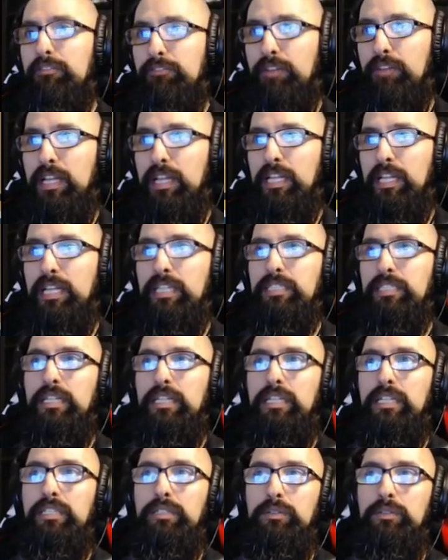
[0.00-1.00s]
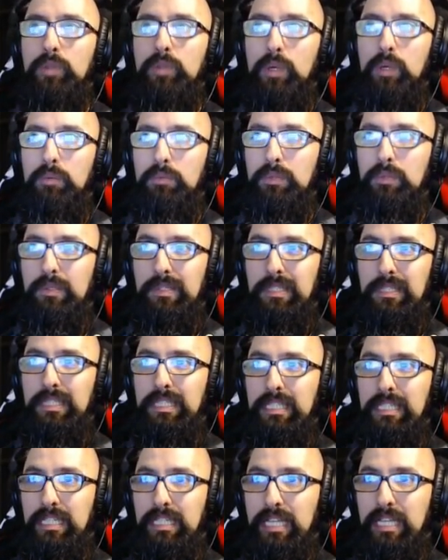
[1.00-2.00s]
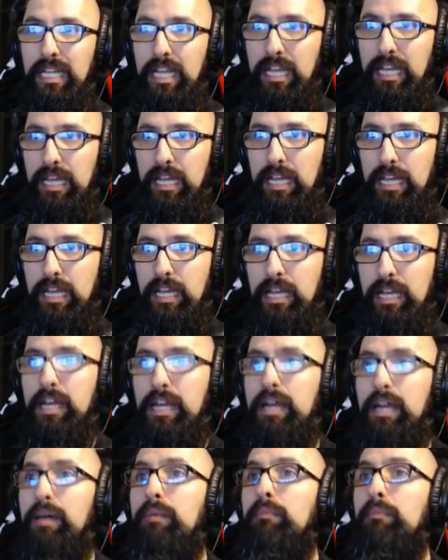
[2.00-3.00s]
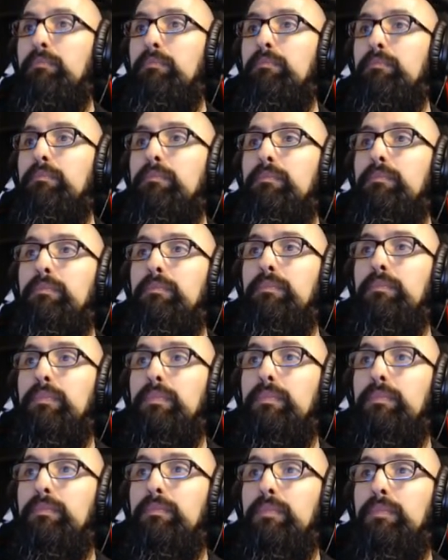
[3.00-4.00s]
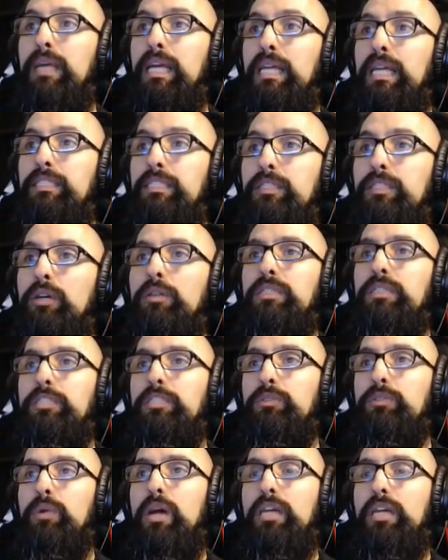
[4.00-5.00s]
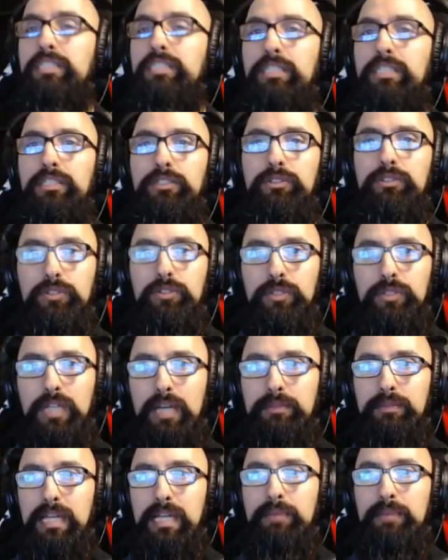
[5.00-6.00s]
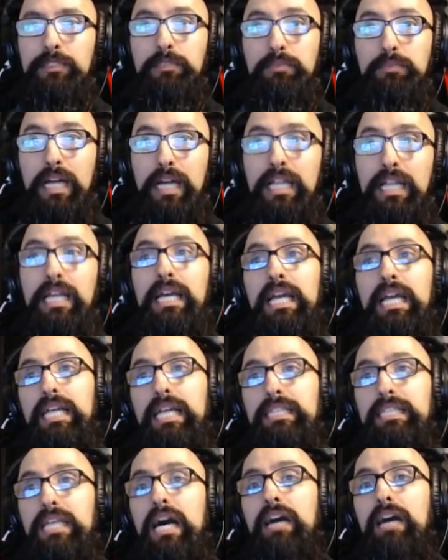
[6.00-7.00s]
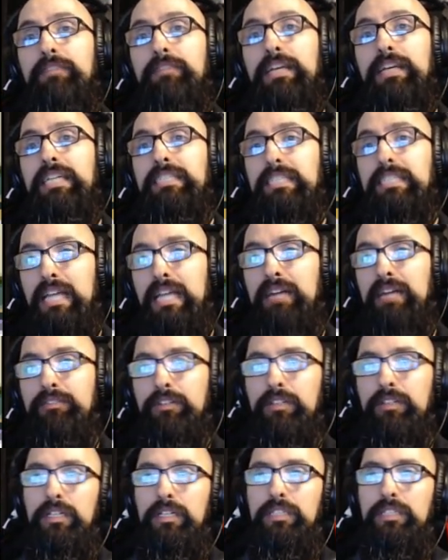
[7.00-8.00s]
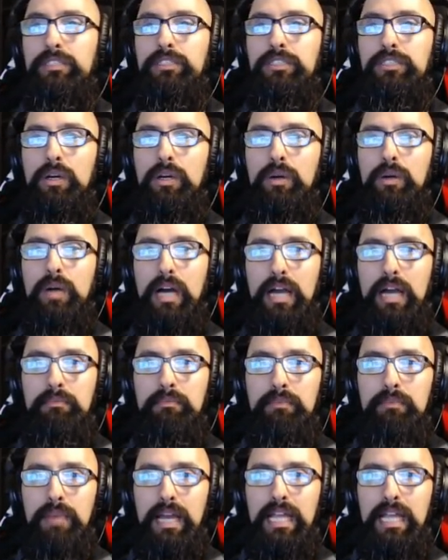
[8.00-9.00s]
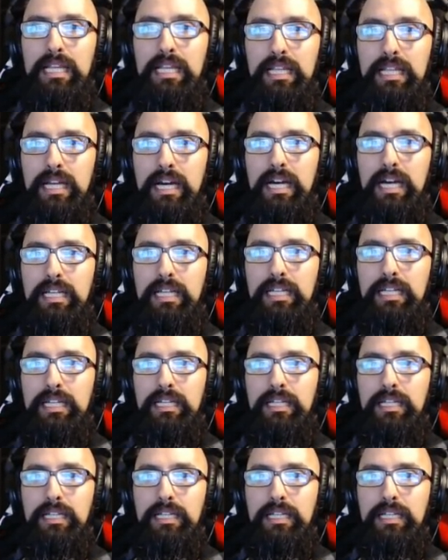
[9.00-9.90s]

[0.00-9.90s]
got fighting. It's going to do normal damage. No, because it's rock. It's going to do two times damage. But it's up. It's level. So I might not...